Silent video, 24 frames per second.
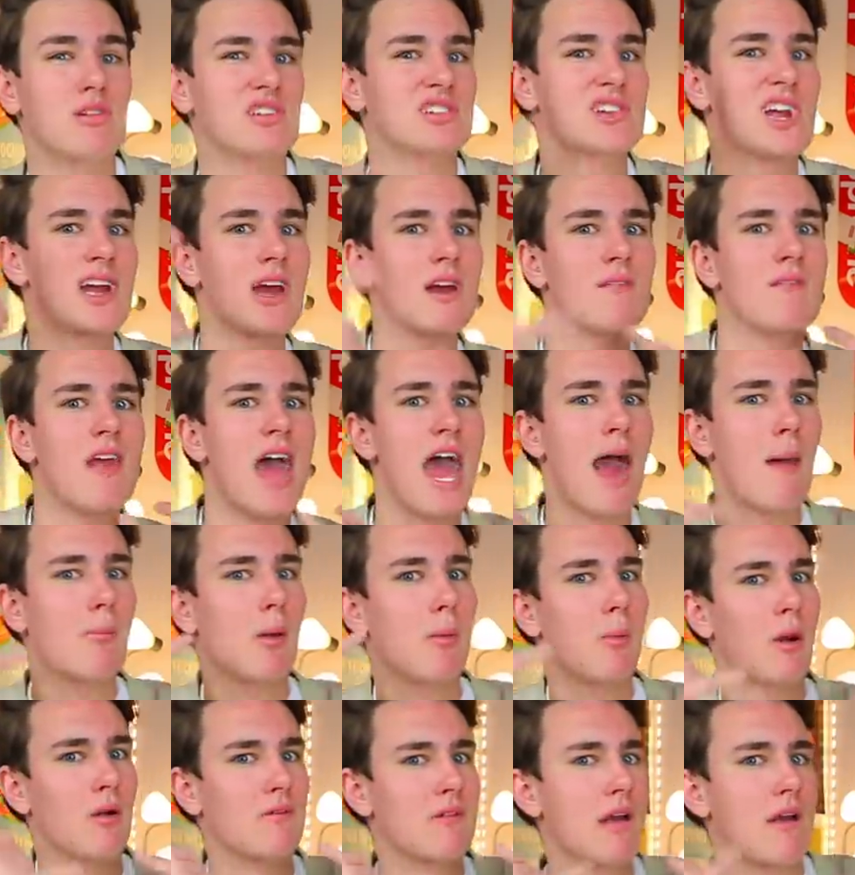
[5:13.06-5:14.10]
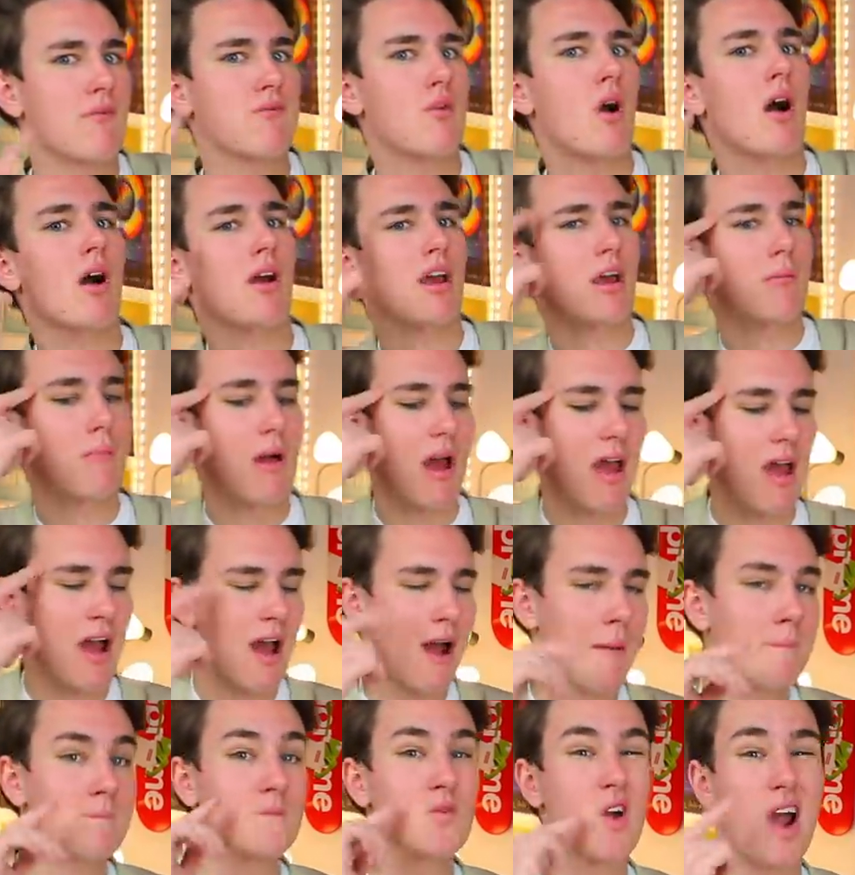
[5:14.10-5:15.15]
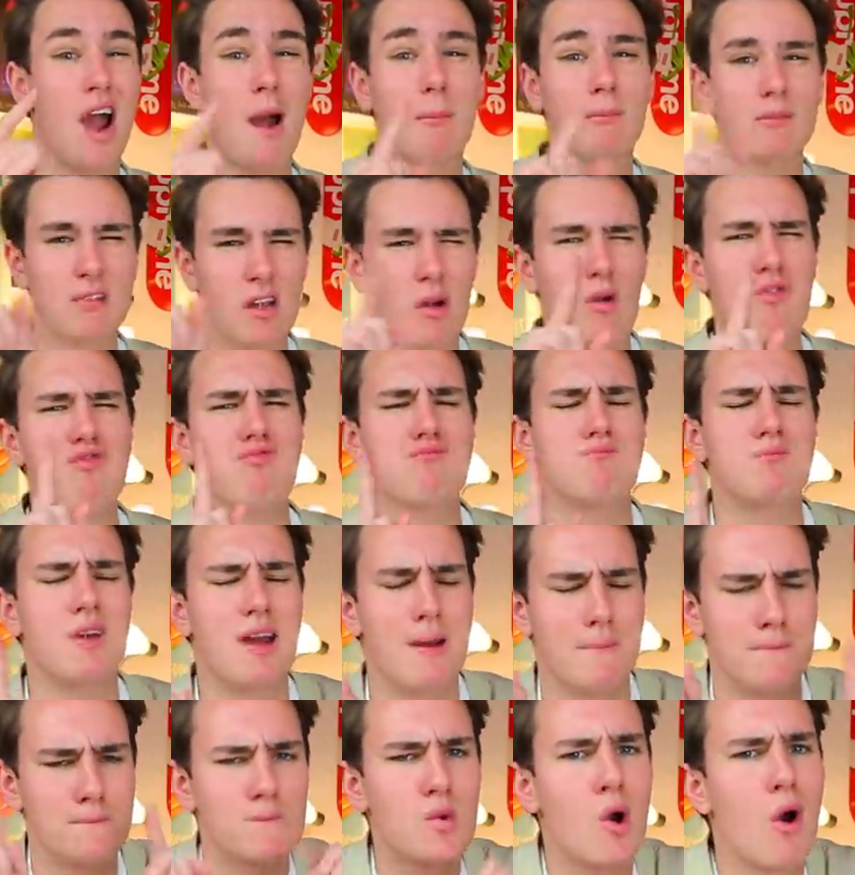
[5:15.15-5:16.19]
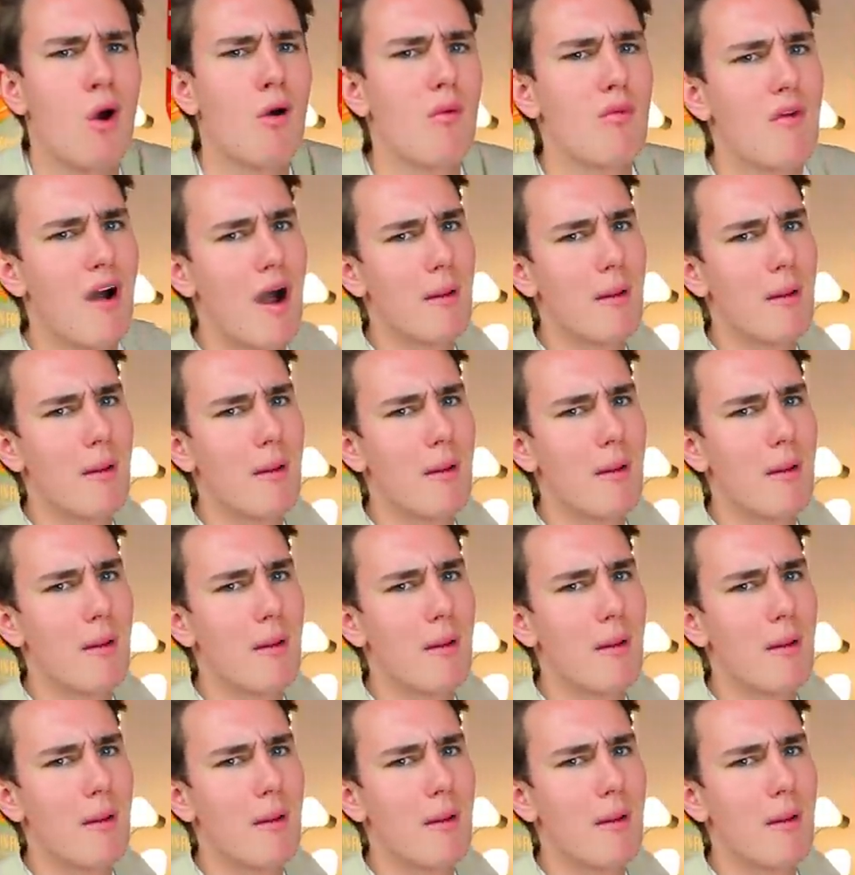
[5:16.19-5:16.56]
was singing the happy birthday song in my head. I'm gonna go spit. Hold